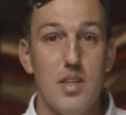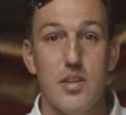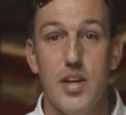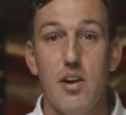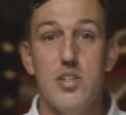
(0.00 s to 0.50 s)

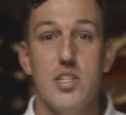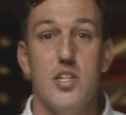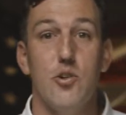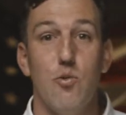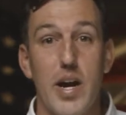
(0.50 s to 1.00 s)
There is a
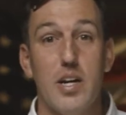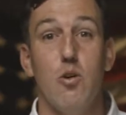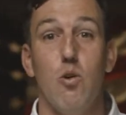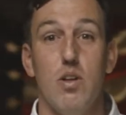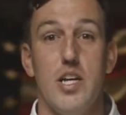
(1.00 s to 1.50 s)
direct
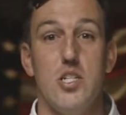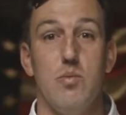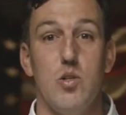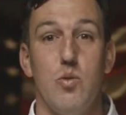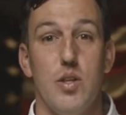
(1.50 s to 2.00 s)
correlation
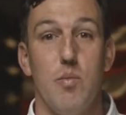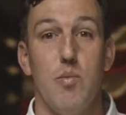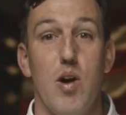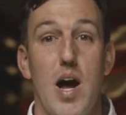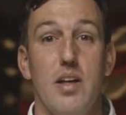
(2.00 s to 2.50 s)
between the
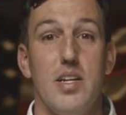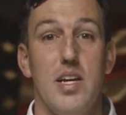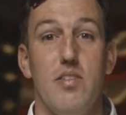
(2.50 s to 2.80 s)
morality